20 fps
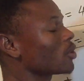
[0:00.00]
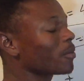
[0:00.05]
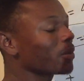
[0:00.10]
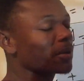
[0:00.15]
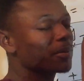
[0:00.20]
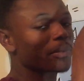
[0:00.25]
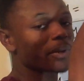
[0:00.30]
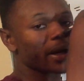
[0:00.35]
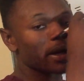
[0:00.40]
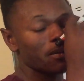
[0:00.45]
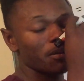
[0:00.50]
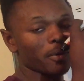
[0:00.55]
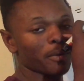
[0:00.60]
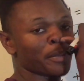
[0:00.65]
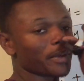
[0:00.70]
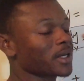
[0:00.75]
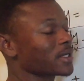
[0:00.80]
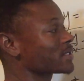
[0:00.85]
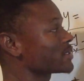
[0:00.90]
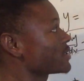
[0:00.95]
double prime
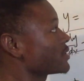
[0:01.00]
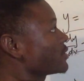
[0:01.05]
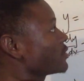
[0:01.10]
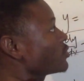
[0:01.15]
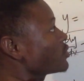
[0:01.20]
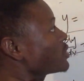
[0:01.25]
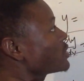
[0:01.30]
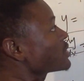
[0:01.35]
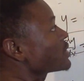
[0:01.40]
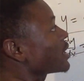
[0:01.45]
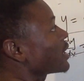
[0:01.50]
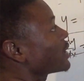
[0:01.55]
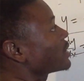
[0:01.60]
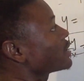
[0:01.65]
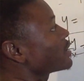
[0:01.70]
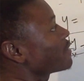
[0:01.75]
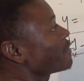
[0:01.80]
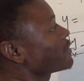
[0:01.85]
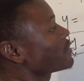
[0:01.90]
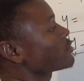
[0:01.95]
of x, using
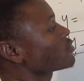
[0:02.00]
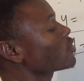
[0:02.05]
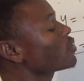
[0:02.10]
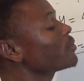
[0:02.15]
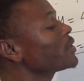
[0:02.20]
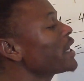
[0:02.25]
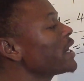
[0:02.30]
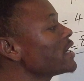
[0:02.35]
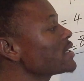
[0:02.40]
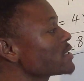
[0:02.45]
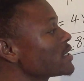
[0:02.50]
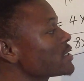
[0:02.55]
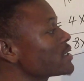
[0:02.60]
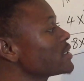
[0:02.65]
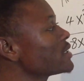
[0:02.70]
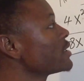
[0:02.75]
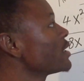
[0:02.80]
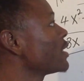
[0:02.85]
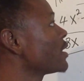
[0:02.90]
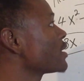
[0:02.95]
second derivative. So muna
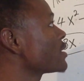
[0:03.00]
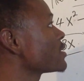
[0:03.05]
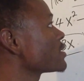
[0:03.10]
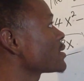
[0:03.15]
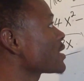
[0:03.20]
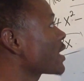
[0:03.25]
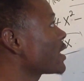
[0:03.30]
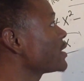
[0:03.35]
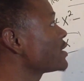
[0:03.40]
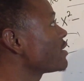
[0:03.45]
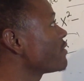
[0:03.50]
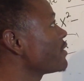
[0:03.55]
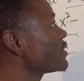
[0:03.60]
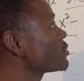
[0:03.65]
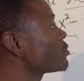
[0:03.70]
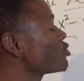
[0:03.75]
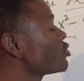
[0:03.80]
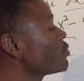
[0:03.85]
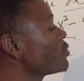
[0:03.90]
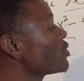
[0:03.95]
setting second
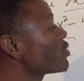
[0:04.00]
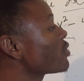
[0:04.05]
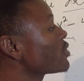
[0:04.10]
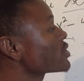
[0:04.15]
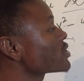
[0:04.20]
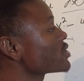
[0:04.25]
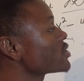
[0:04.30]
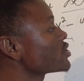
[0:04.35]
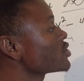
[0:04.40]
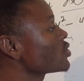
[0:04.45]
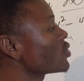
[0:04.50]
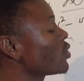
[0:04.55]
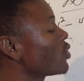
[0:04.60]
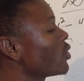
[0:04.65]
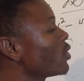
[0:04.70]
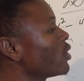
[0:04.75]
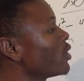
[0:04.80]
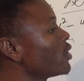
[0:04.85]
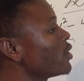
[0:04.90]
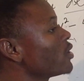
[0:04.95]
derivative equals to
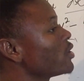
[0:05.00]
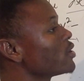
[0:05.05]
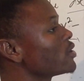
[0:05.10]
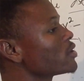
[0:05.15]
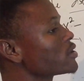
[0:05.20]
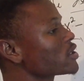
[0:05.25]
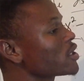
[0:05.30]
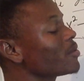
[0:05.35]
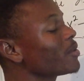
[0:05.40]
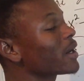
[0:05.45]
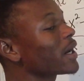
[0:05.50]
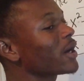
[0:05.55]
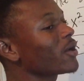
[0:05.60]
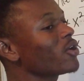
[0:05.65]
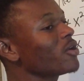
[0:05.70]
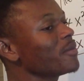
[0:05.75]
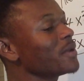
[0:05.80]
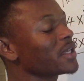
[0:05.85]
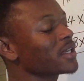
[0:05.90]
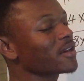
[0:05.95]
0. Sai mu
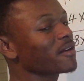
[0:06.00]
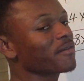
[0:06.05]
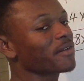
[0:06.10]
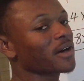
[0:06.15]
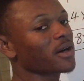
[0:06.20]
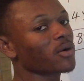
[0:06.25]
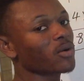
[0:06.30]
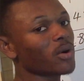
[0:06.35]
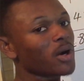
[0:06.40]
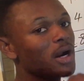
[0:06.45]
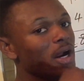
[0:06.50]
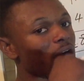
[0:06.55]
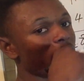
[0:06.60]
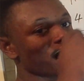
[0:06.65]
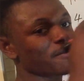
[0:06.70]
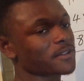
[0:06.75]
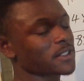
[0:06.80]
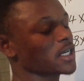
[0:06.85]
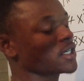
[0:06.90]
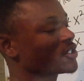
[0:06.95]
gano me ke faruwa
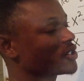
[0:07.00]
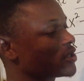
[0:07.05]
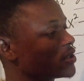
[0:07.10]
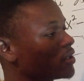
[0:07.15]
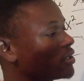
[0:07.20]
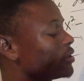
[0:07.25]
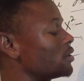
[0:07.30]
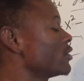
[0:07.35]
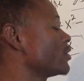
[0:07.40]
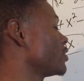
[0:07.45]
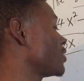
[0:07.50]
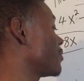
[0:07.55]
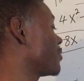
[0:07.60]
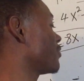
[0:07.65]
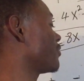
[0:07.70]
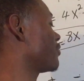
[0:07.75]
after shi da